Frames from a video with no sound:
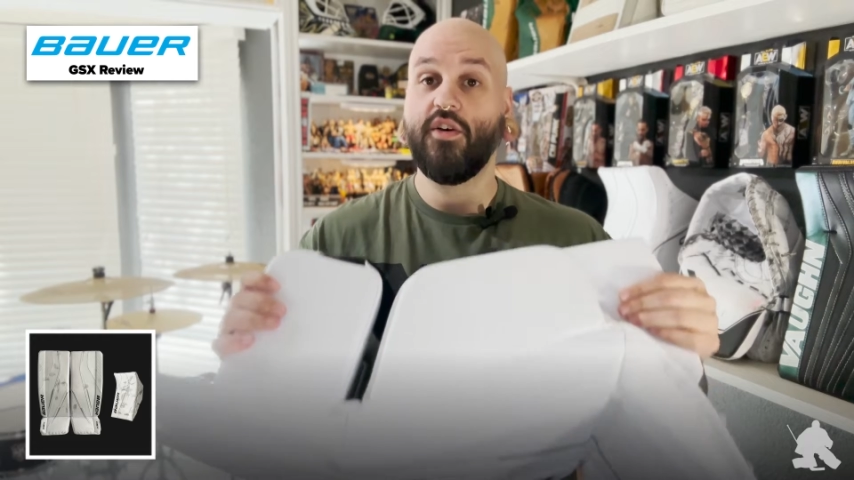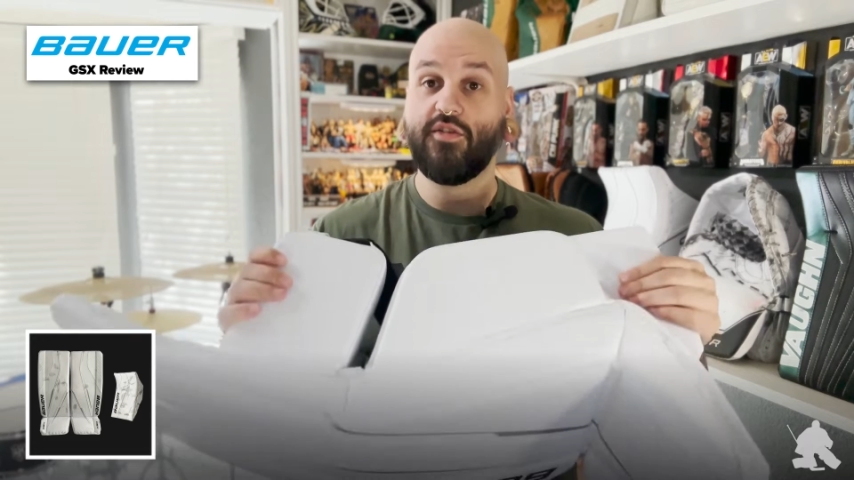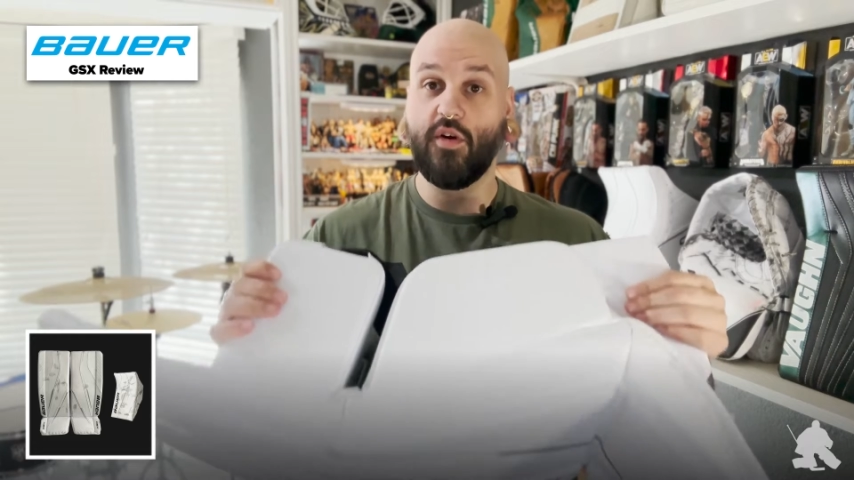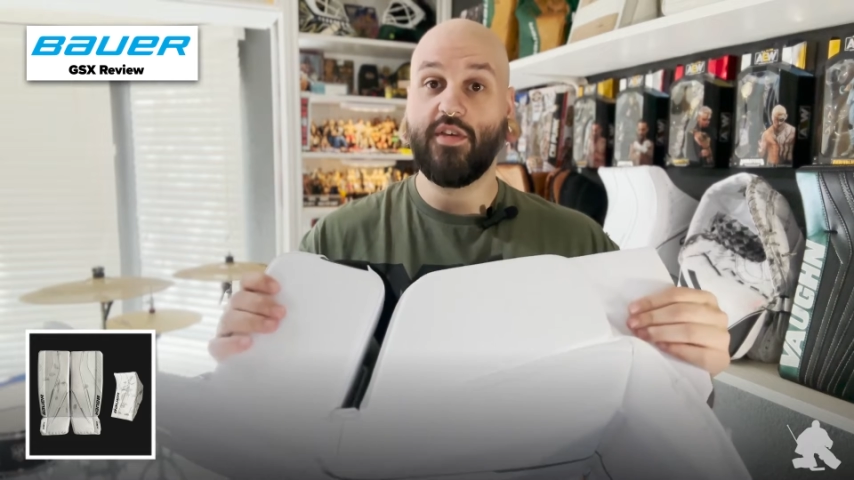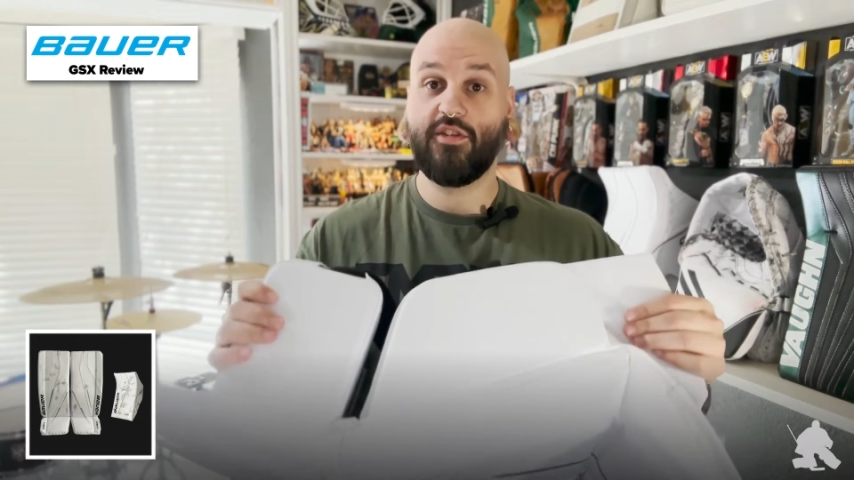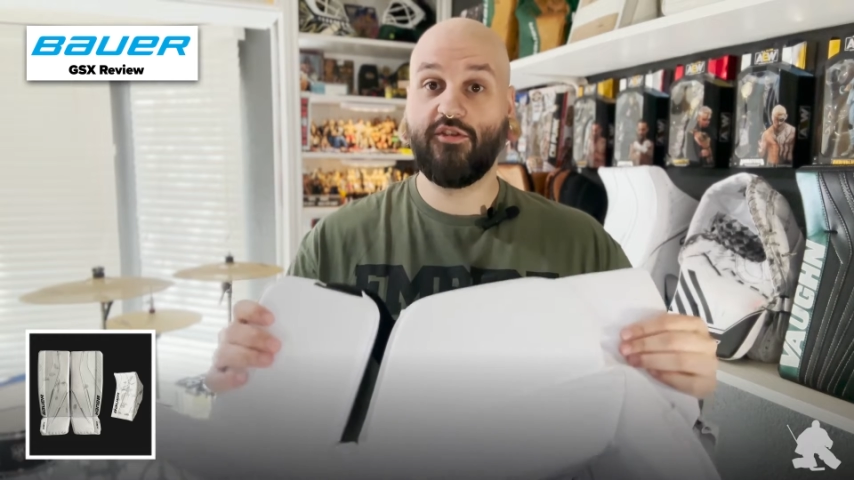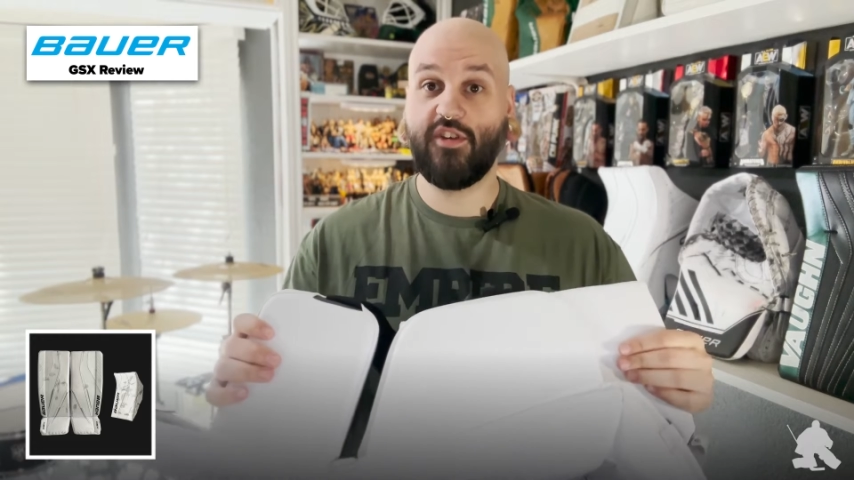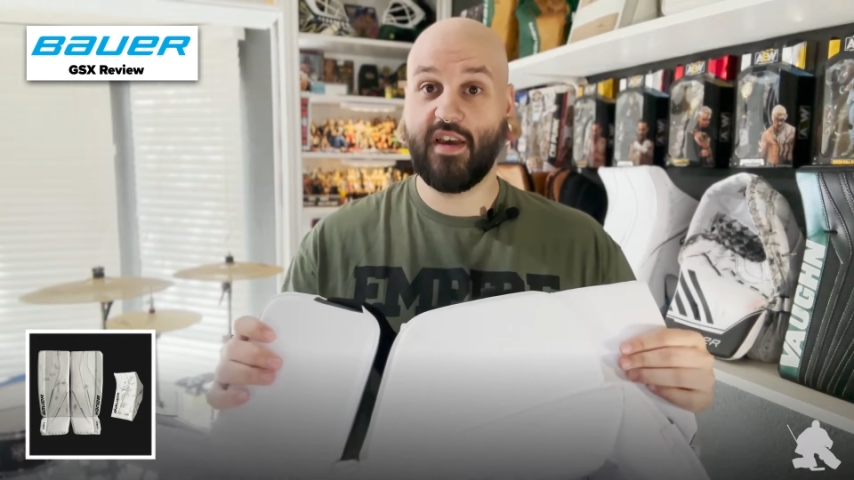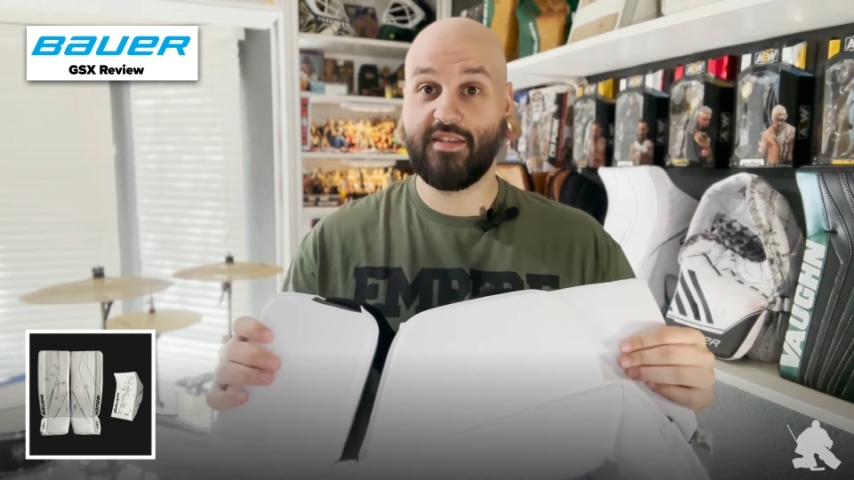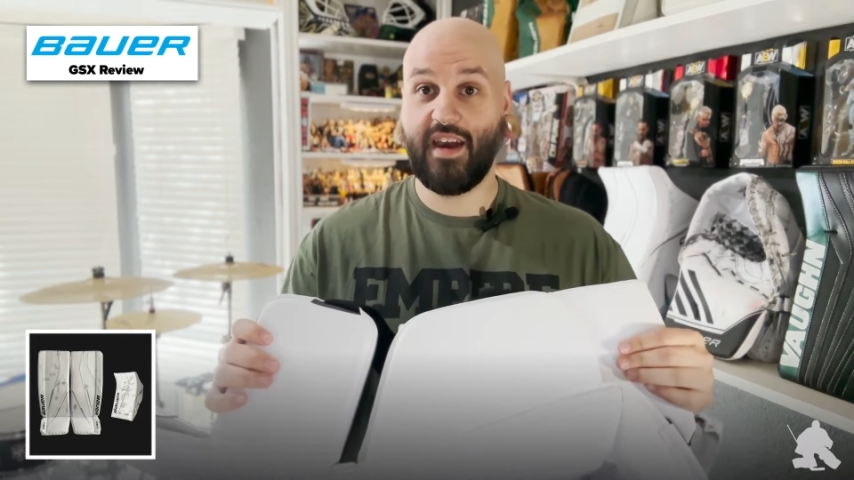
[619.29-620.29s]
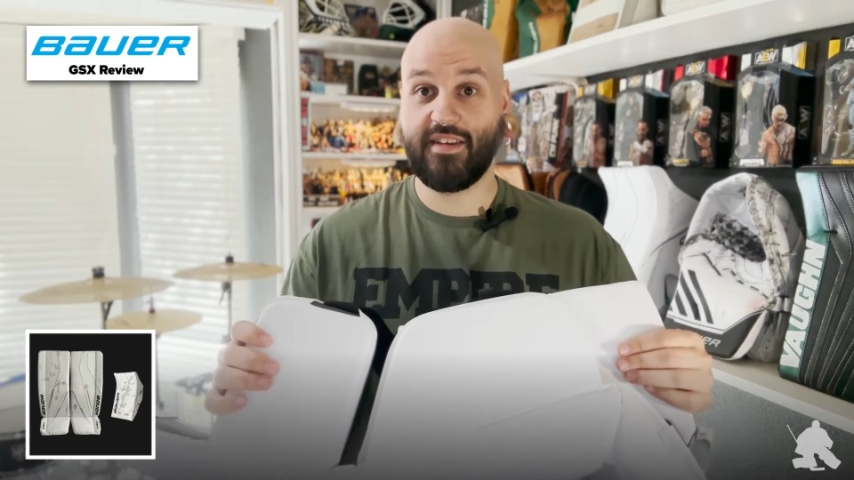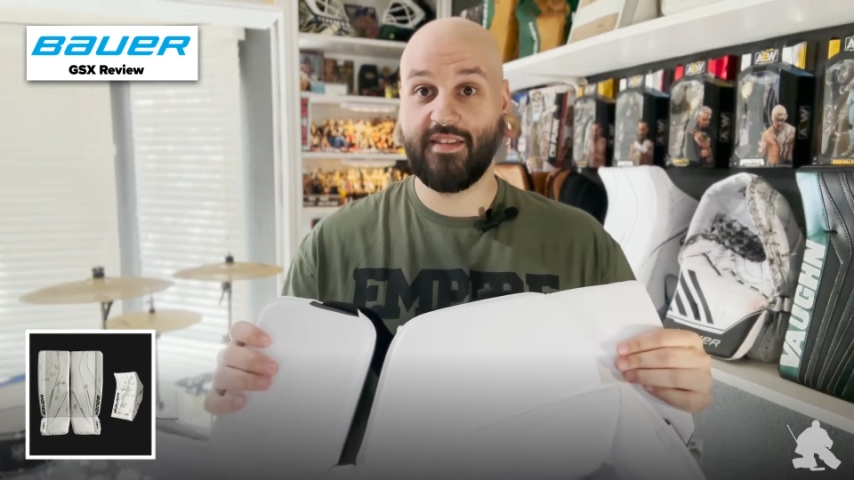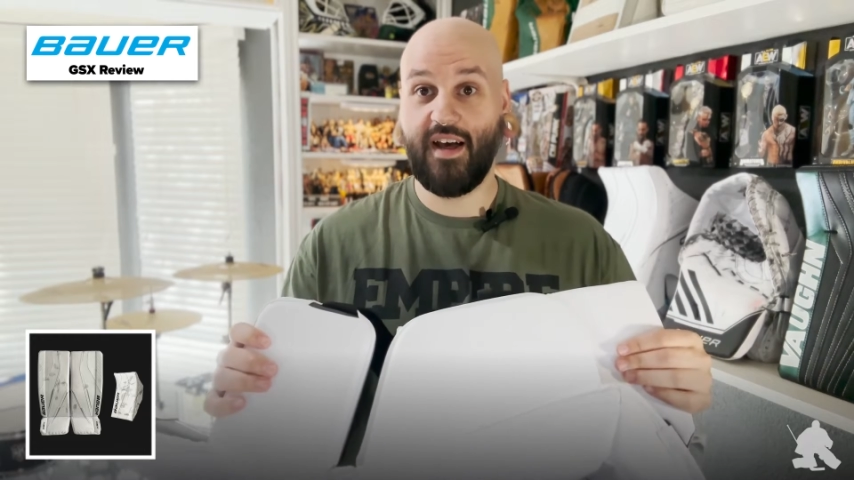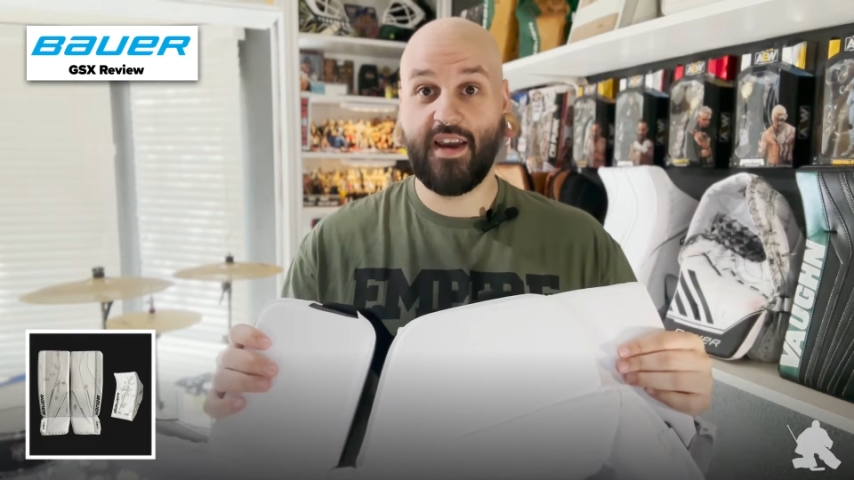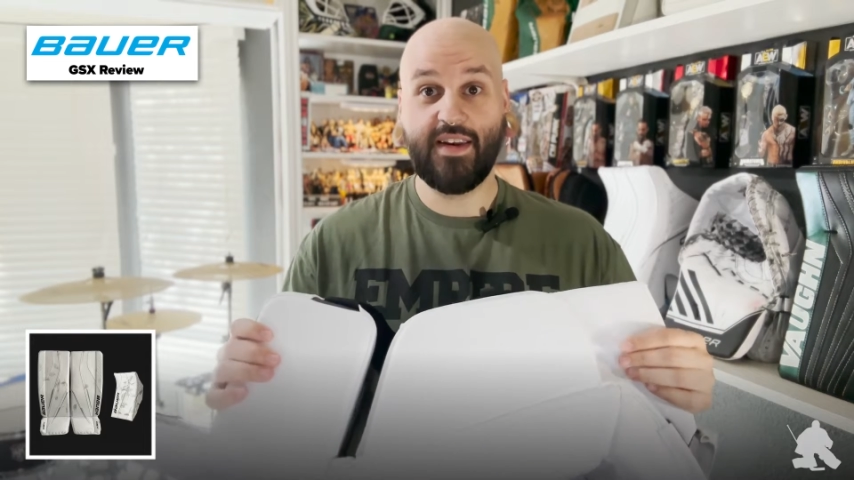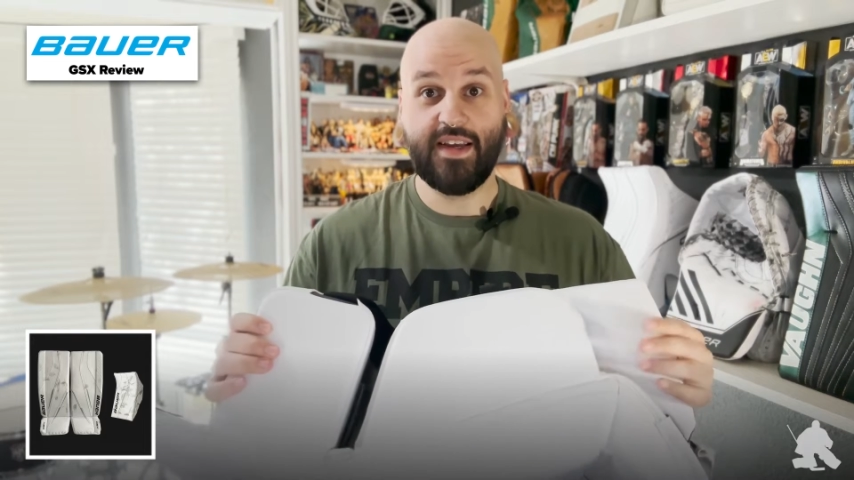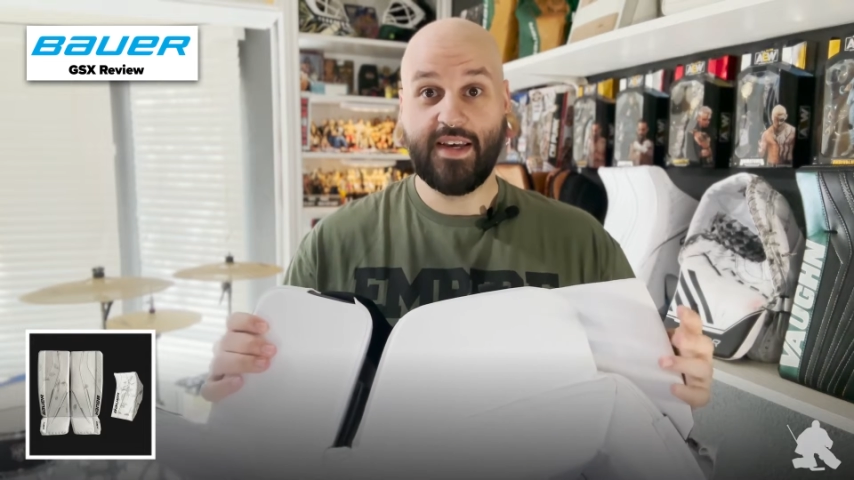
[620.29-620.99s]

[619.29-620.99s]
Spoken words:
So this GSX line,